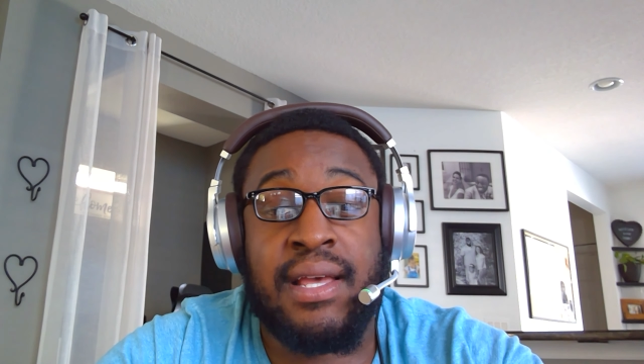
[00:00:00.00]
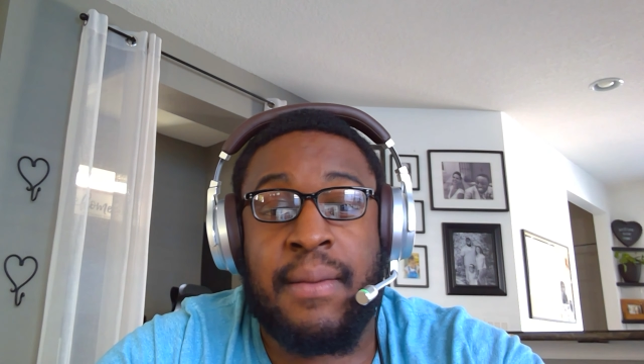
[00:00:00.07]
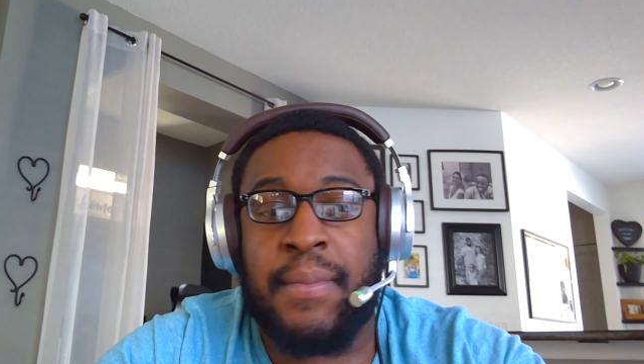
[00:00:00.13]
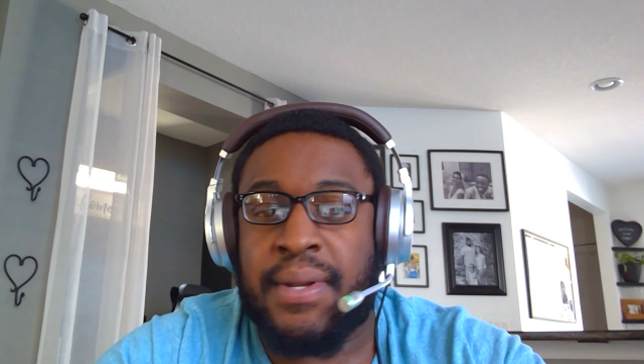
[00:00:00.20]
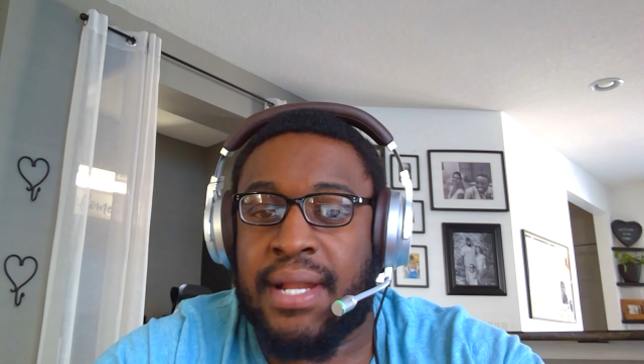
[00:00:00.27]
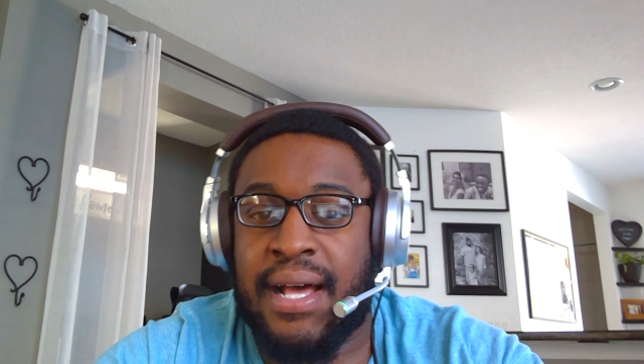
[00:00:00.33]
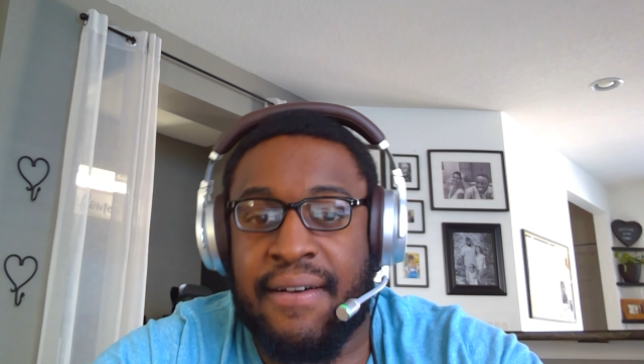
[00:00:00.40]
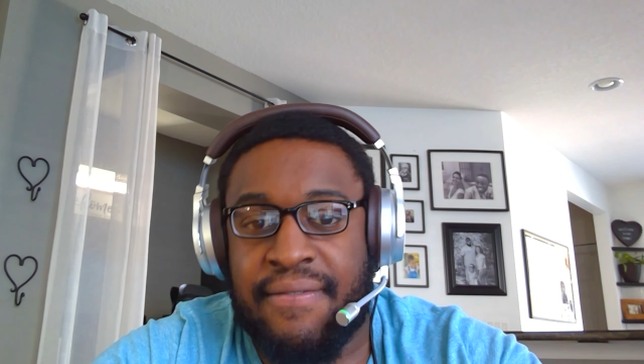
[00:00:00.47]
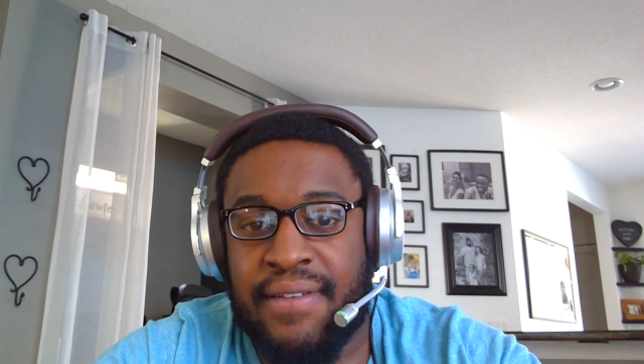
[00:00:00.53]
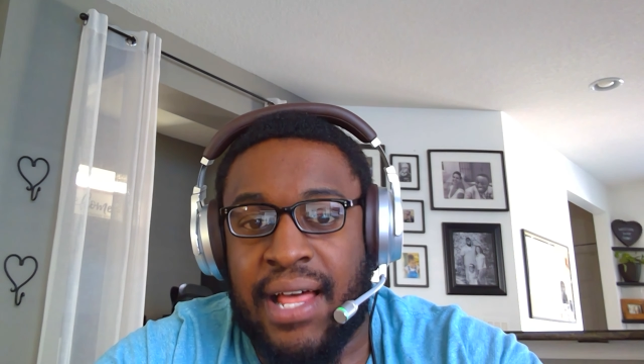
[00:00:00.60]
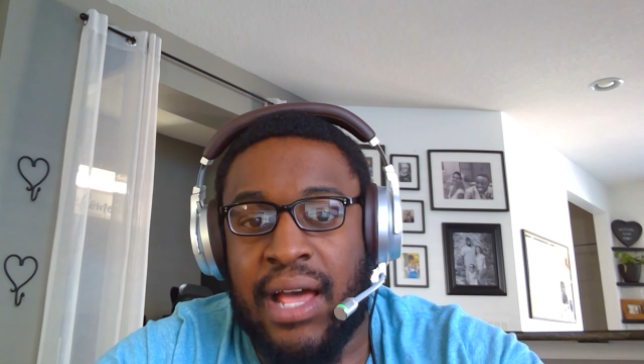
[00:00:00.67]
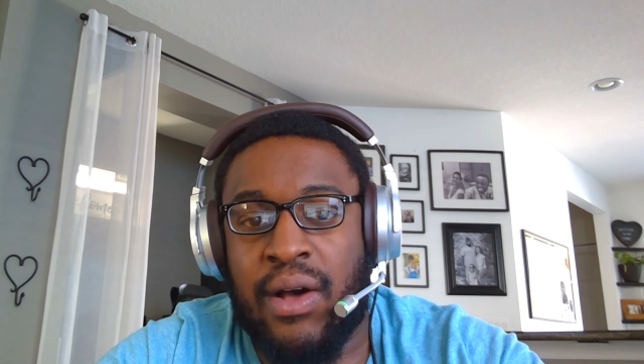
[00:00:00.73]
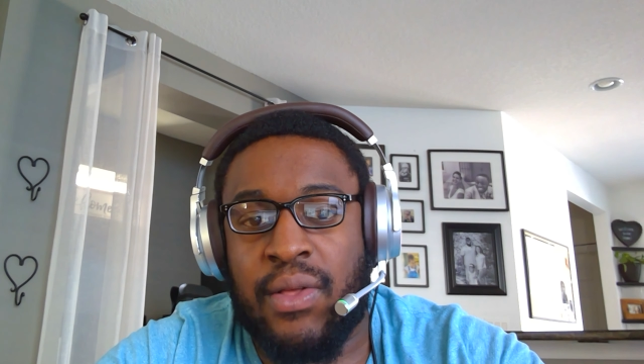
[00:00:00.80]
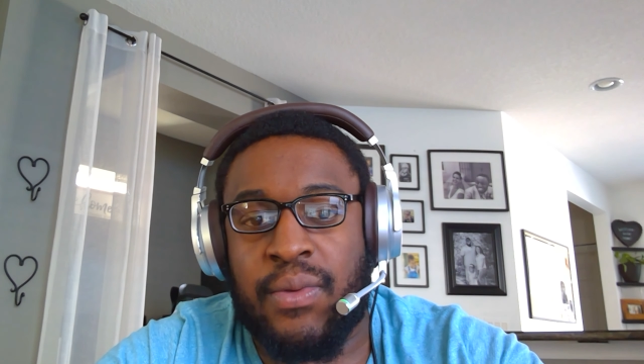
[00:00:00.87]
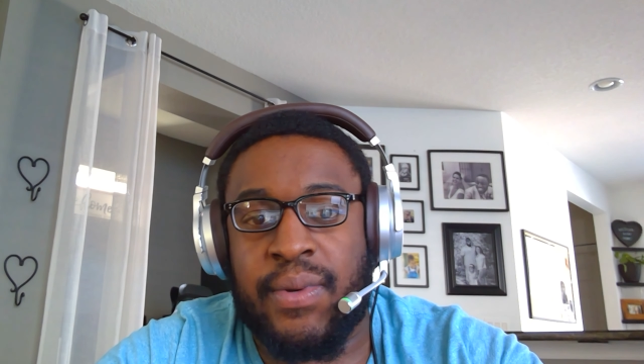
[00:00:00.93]
but not fly
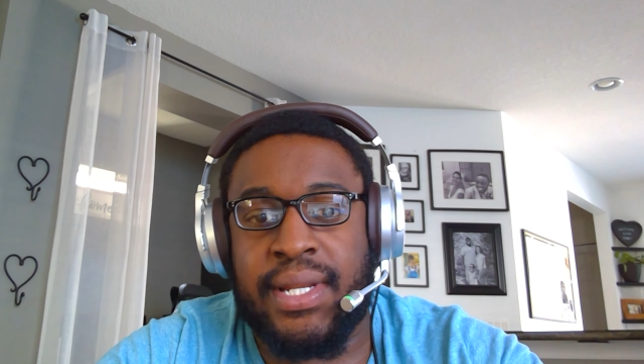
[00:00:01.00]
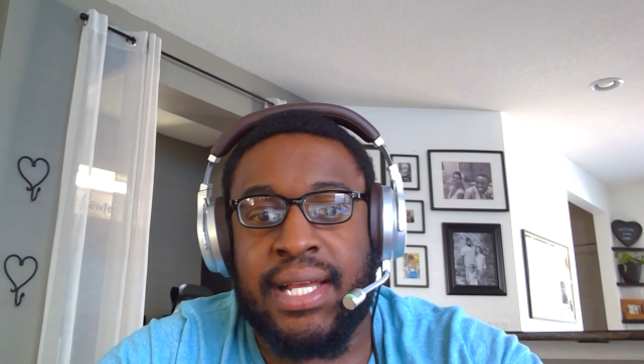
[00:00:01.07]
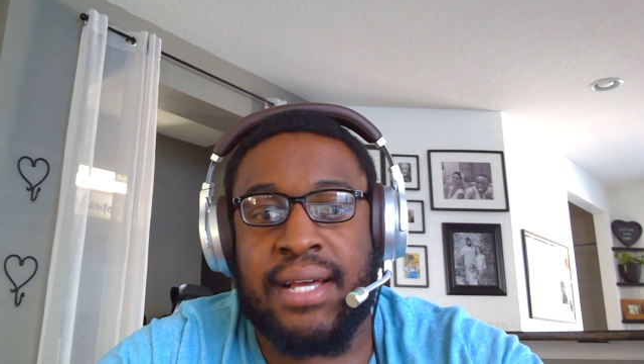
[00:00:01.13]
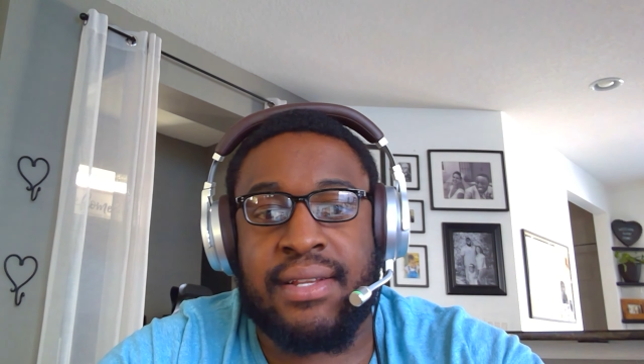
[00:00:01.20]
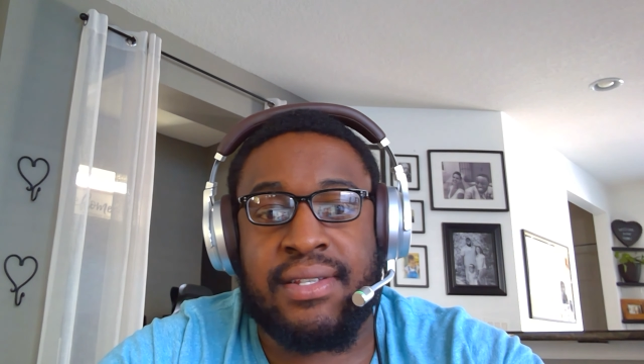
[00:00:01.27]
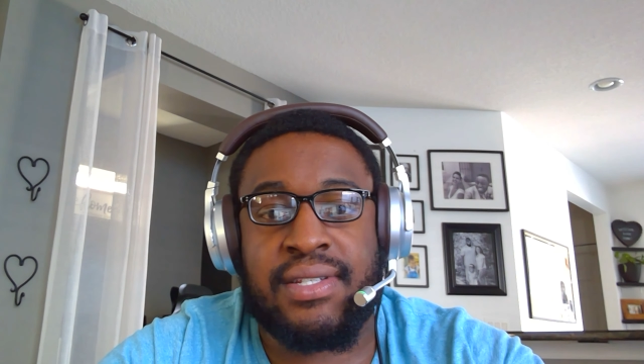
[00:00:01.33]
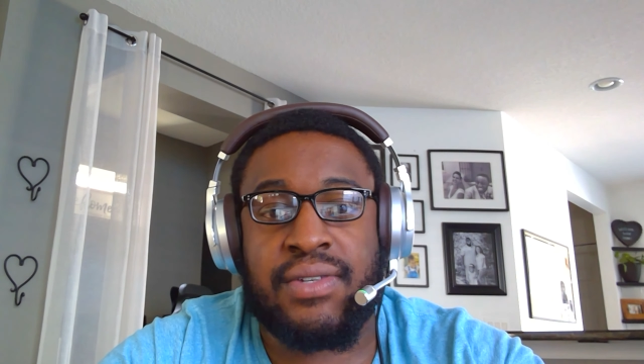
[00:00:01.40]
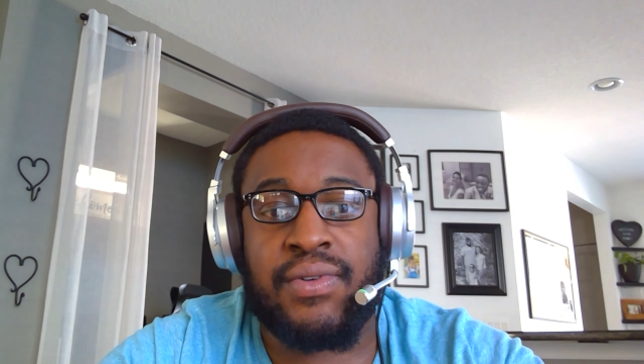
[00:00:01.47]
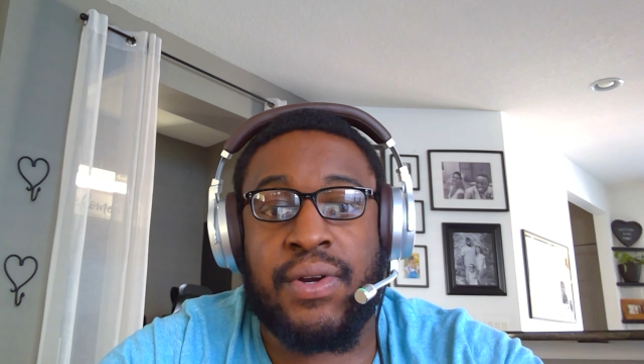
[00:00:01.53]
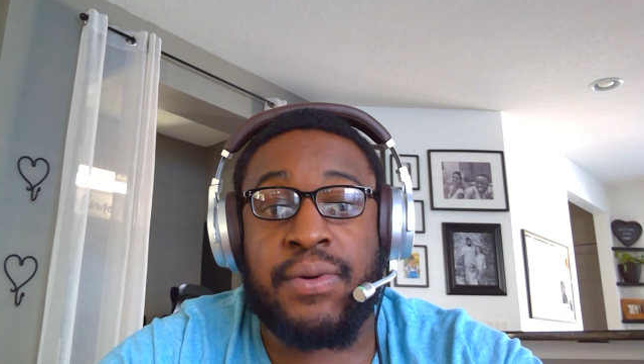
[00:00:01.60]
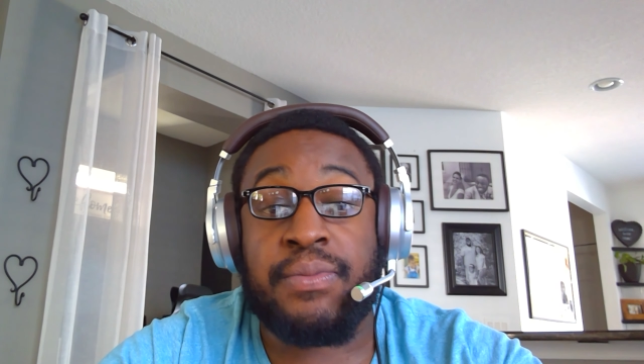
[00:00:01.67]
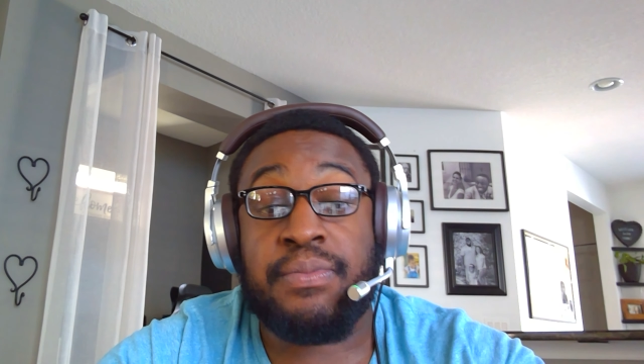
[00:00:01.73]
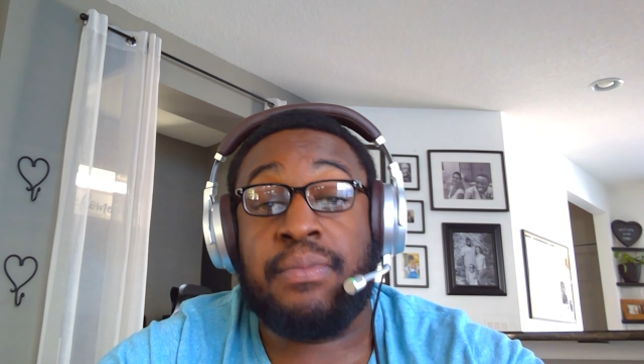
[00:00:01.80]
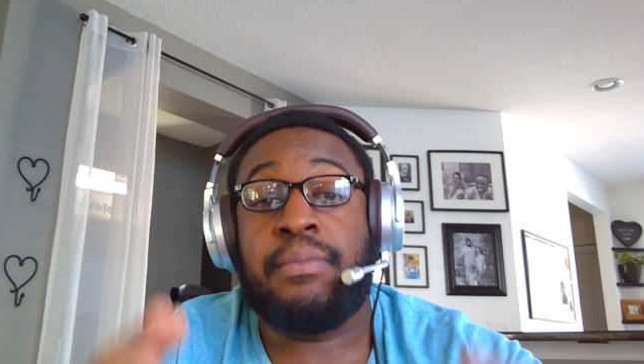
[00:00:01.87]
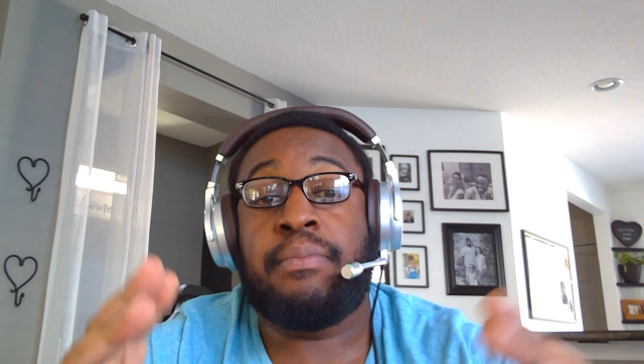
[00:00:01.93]
all the way down to 0.